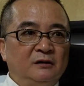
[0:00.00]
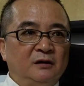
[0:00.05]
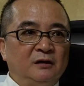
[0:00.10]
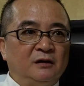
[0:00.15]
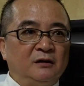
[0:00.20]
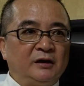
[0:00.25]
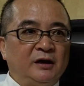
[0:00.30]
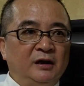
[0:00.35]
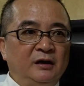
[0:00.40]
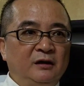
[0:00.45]

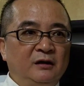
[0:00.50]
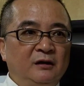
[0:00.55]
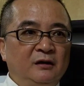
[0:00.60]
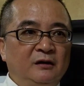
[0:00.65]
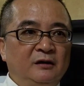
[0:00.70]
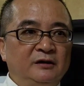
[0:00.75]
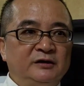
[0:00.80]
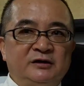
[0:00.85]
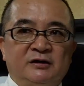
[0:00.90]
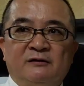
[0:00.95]
Okay?
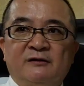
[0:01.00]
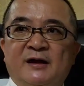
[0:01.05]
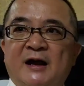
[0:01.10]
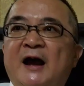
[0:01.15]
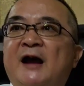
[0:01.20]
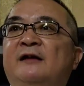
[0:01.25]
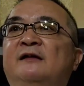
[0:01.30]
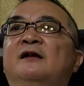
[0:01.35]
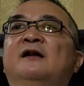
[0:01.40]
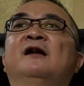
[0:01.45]
So
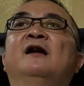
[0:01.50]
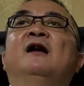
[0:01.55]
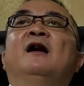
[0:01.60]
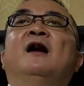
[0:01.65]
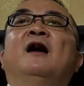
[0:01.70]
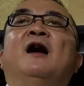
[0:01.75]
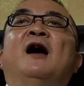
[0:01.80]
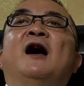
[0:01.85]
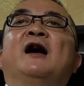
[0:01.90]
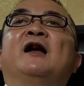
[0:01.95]
that
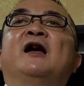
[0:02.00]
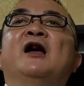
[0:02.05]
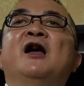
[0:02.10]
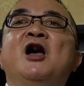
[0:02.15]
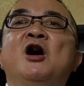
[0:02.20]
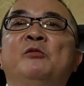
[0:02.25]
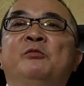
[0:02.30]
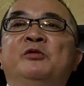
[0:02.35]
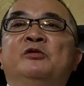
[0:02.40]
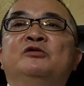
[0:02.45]
I can
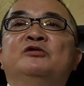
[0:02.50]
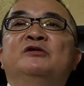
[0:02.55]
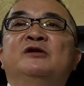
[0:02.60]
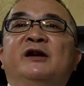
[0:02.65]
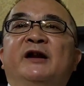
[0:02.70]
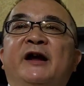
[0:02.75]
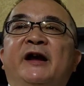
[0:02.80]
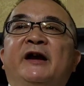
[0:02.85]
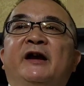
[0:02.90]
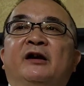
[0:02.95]
help you to
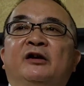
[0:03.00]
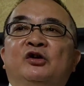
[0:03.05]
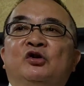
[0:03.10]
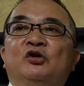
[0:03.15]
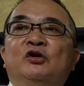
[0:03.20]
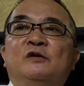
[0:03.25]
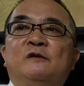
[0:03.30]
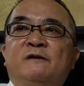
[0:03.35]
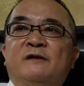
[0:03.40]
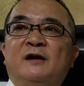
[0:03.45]
lay a
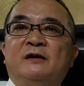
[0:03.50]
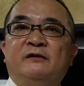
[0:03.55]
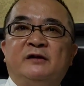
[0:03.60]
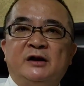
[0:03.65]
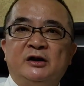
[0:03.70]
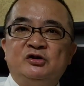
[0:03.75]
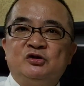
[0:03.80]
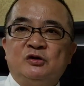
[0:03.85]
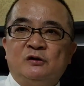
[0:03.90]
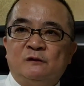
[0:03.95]
good
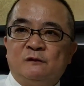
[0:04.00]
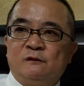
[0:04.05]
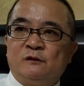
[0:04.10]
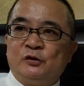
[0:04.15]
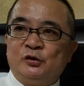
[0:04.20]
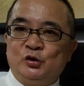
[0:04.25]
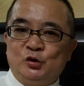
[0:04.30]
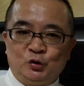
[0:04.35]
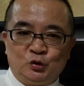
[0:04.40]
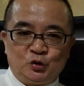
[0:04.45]
foundation
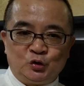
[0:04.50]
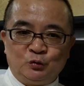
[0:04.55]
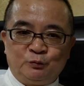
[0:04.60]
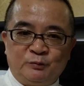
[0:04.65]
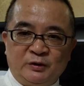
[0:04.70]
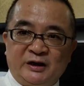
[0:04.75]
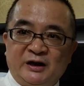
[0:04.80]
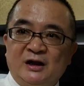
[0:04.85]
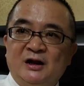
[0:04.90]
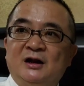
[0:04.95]
for you to
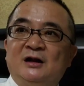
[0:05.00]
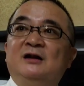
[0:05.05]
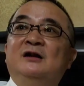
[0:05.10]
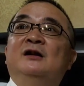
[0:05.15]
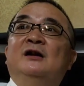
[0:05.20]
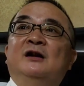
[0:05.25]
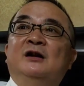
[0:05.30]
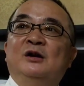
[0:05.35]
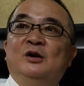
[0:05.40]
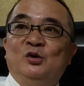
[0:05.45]
begin
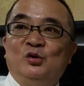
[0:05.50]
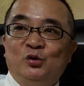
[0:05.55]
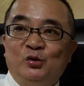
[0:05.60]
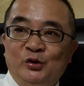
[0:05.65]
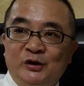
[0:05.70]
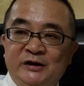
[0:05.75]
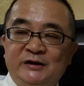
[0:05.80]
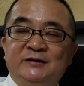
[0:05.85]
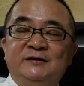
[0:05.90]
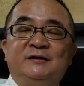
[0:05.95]

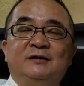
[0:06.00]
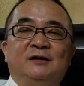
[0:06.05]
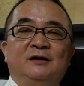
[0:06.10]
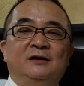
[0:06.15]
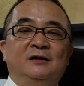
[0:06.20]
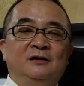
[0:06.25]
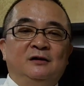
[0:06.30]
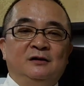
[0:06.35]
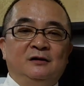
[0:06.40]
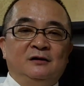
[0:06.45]
with
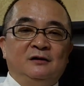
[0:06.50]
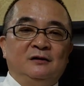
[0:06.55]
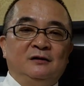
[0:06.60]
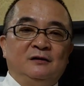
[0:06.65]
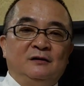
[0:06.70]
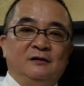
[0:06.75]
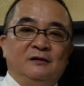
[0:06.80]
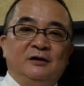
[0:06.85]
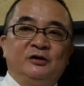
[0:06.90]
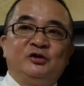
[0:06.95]

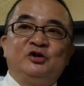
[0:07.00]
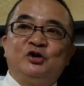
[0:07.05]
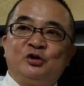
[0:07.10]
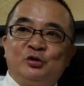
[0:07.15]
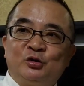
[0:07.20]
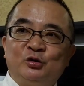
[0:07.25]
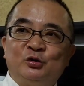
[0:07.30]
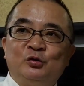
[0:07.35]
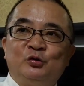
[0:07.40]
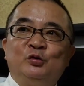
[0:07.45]
the
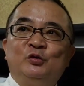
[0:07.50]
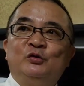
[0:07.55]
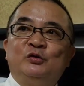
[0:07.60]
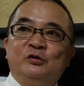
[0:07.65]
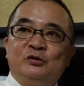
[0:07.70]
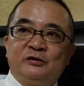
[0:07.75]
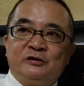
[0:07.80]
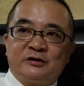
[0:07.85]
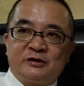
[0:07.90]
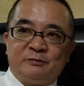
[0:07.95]

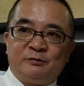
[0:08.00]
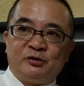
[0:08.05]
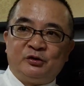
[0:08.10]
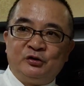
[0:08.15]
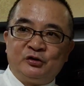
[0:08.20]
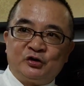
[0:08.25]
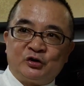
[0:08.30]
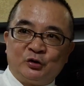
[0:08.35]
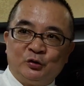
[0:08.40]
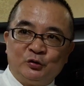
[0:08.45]
true
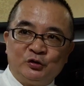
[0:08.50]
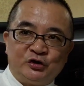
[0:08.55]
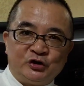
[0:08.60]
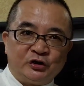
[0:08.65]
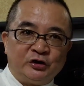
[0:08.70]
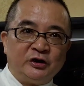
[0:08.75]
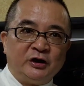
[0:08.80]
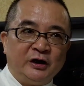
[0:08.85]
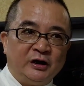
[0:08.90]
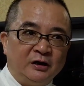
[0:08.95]
spiritual
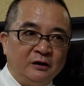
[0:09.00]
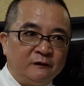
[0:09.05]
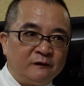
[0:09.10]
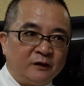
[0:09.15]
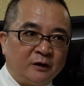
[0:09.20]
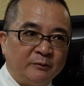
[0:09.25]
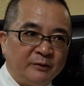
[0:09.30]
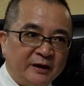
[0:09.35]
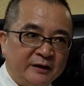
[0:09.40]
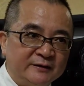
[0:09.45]
journey
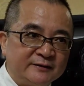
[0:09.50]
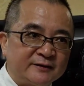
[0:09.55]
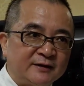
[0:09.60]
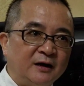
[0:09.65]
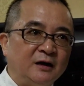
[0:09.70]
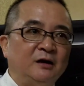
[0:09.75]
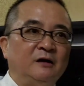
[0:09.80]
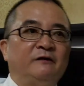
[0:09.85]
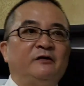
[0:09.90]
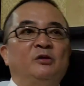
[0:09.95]
from
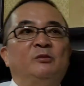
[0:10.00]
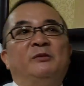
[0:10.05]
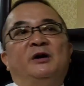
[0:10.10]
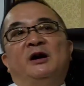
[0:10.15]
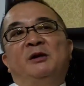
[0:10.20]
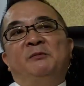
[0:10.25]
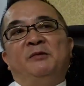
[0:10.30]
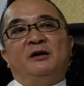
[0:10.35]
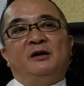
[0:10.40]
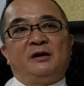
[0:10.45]
inside of your
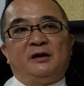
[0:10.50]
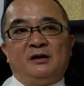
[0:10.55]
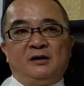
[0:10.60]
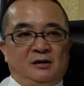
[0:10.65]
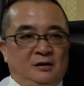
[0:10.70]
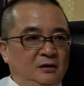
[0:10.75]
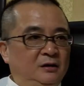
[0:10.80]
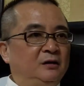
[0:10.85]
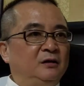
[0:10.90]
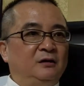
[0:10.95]
mind body
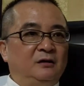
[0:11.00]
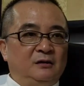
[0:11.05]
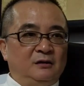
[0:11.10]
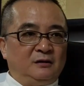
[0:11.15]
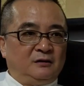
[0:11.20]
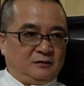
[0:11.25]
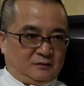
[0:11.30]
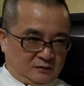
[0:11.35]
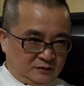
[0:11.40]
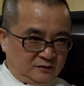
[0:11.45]

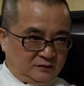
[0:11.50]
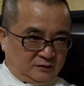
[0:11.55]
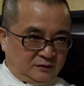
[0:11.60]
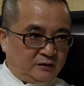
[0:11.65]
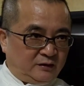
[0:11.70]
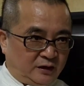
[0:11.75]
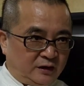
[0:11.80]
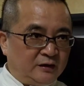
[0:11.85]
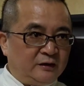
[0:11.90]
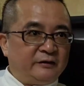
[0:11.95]

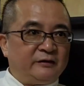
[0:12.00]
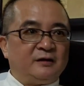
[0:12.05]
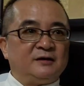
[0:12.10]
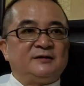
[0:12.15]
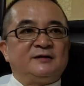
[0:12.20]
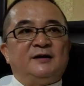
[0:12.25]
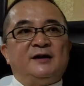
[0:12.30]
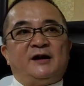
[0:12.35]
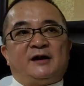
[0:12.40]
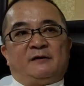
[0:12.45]
in
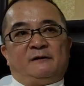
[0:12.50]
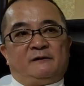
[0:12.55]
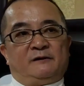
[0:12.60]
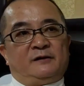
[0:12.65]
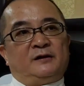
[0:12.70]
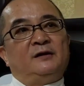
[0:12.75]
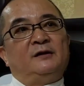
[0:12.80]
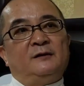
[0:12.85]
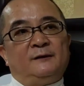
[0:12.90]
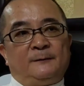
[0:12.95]
this
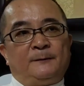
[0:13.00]
life.